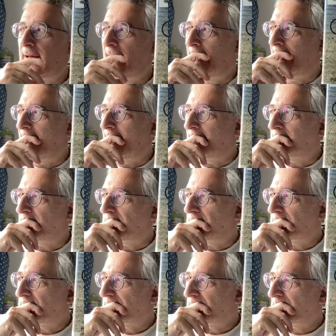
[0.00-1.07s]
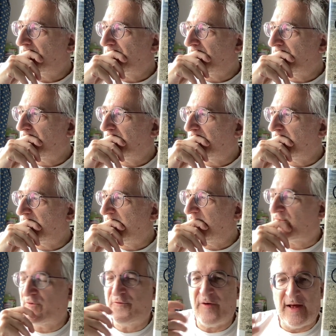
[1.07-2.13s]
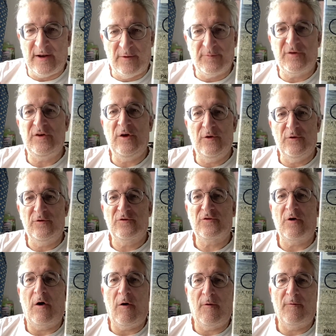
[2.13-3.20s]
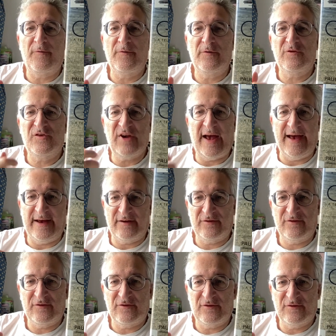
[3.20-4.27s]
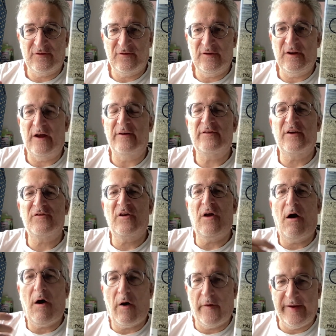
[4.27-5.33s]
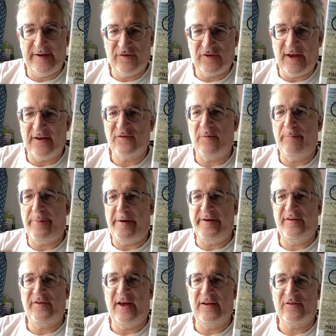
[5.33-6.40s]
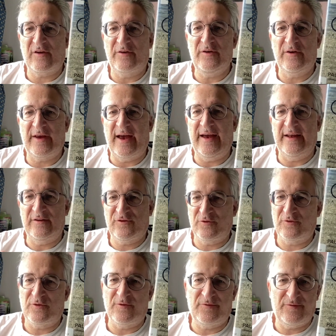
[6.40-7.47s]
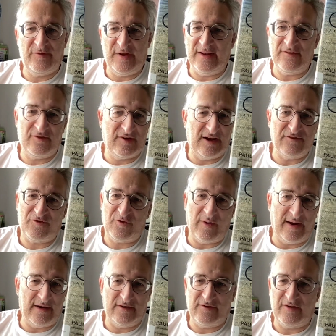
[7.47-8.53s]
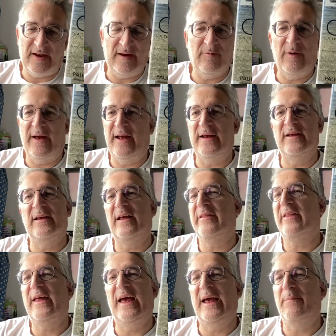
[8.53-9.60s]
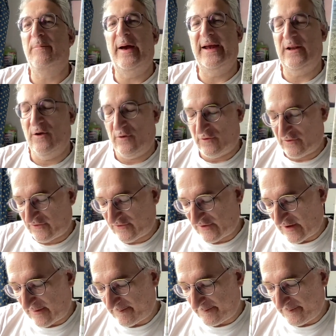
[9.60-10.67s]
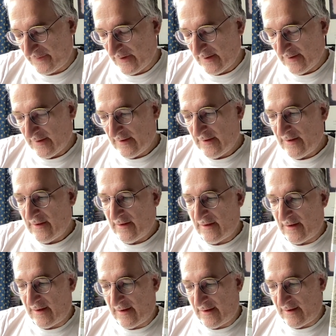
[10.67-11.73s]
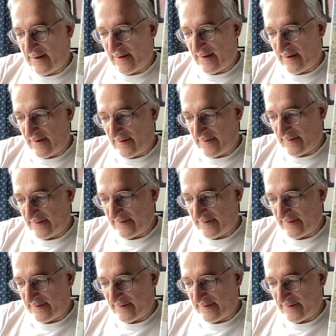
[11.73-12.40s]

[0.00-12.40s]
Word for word: um, developed use of texts. You know, it doesn't hide text and bury text like you get in sort of intertextuality, where it may not. Um, uh,